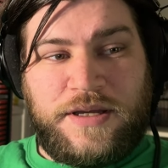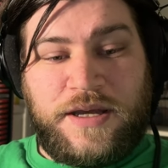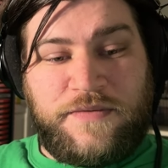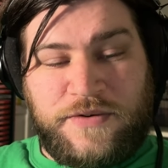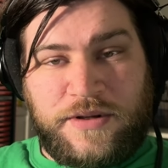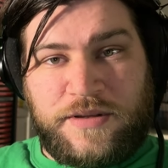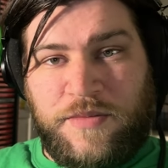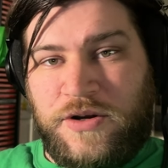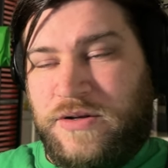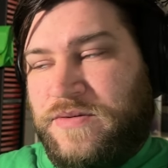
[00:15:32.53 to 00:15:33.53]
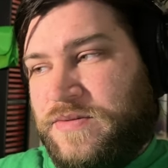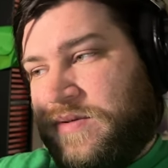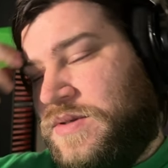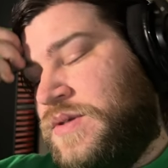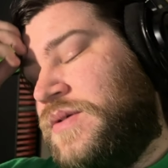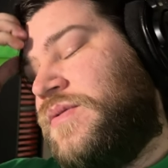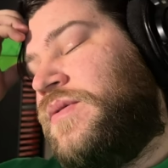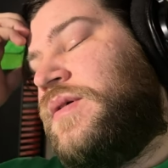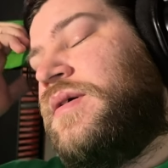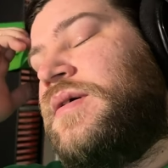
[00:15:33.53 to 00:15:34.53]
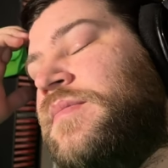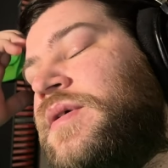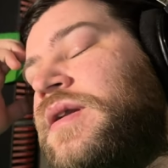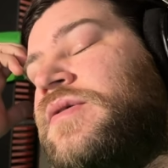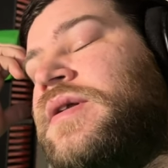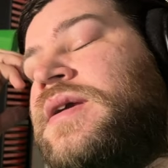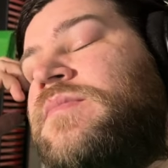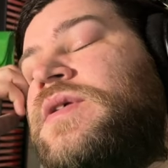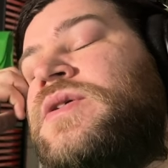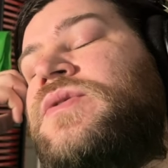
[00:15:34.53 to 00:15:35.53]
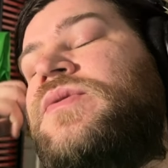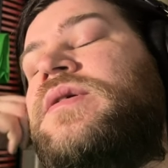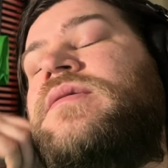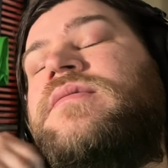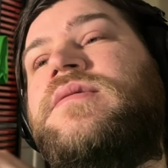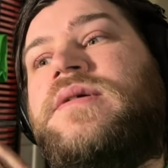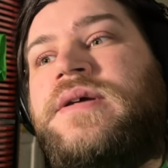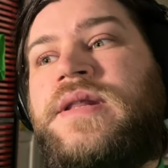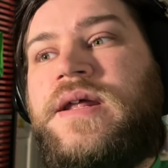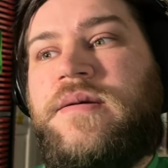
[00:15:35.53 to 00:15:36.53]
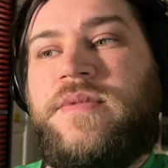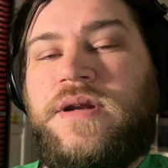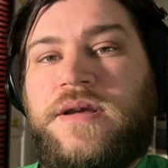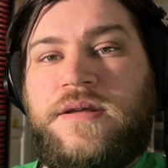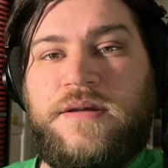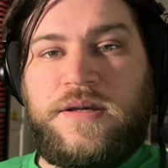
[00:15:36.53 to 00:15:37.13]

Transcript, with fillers: I have truck tomorrow, so I'm gonna try to keep this short, and then I'm gonna